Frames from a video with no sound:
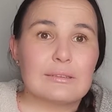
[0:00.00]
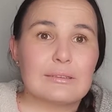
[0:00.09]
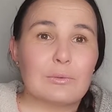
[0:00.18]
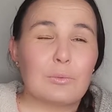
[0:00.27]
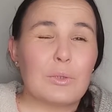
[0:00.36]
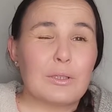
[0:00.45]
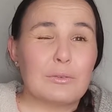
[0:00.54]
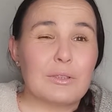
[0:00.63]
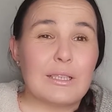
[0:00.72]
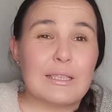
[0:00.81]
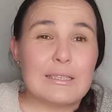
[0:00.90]
one of
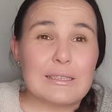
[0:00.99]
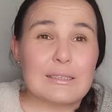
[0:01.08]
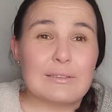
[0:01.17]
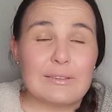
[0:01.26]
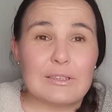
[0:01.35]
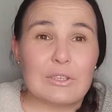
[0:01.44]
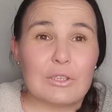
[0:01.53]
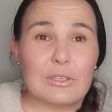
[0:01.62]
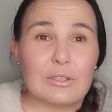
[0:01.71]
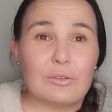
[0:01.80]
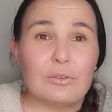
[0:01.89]
the easiest things you can
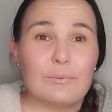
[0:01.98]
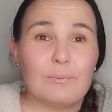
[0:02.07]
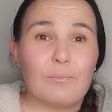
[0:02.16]
do,